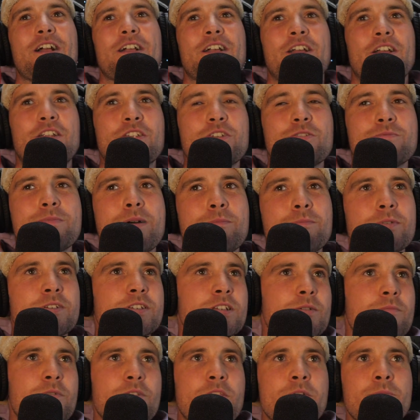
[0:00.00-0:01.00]
Can you remember
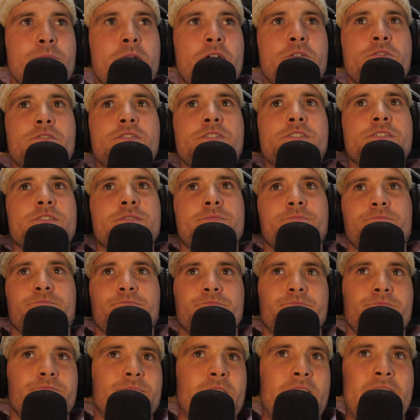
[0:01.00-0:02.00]
some of the most
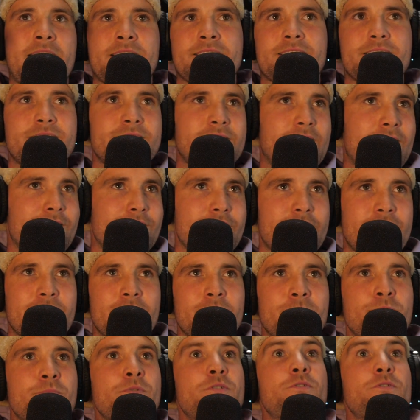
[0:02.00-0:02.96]
esoteric,